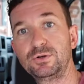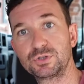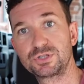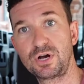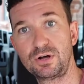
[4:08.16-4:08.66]
door
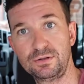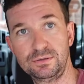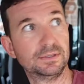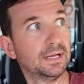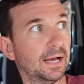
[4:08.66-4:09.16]
style
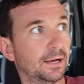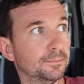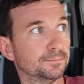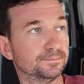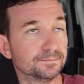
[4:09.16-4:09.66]

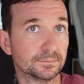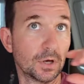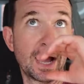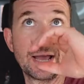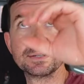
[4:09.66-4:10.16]

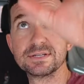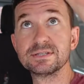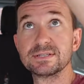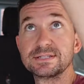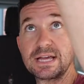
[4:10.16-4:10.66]

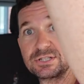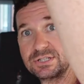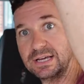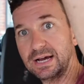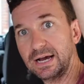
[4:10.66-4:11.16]
Hiaces, there's
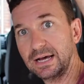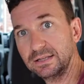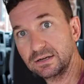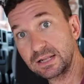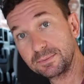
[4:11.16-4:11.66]
actually a
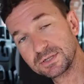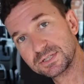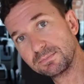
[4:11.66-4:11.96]
little clip just